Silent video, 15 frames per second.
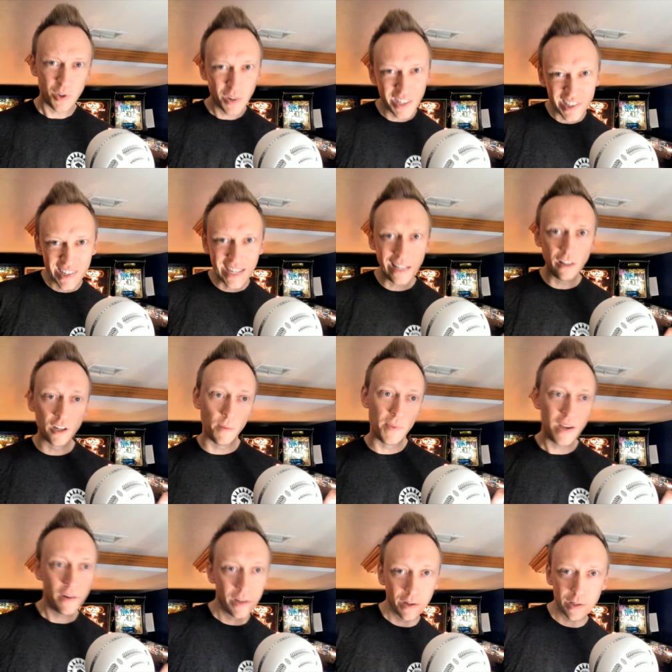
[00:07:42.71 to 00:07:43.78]
You can see a little
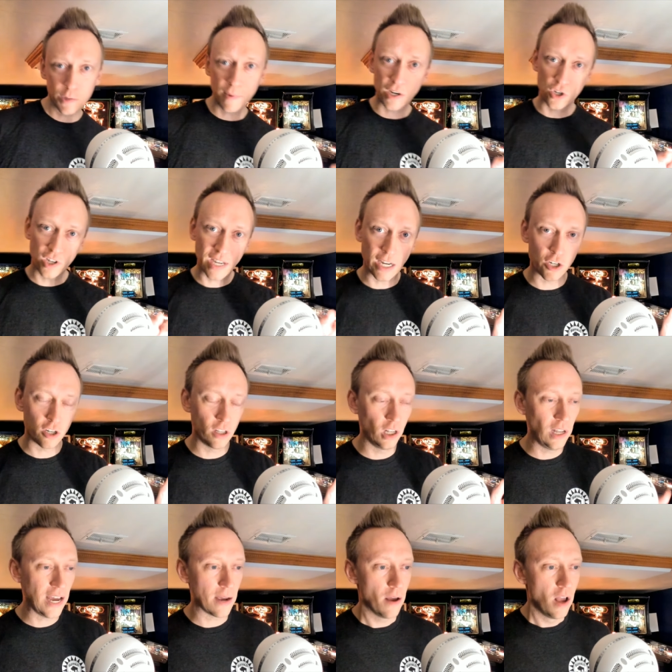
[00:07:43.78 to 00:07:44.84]
bit, especially catching the
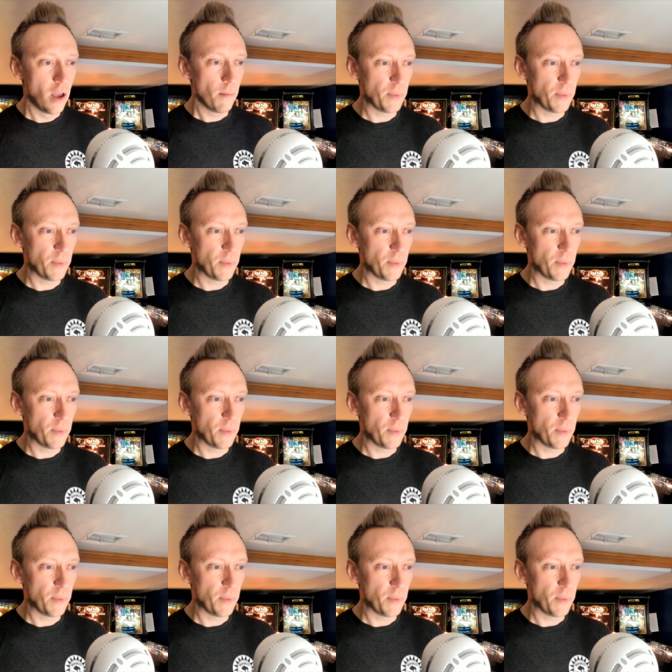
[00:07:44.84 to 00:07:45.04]
light,